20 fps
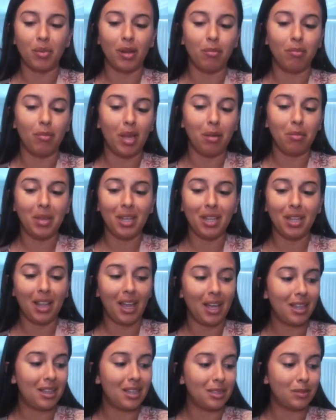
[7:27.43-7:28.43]
And maybe
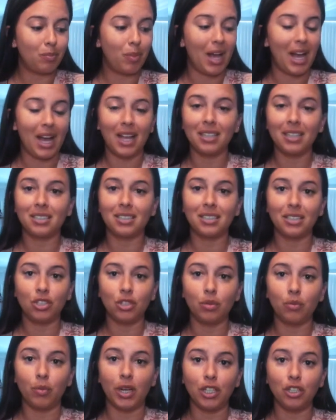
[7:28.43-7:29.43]
like this past
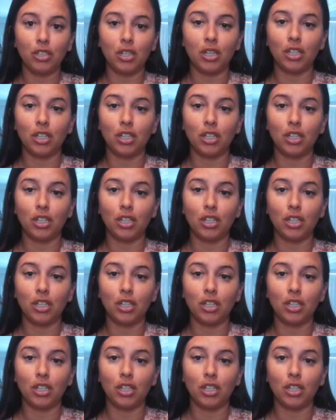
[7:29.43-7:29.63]
situation,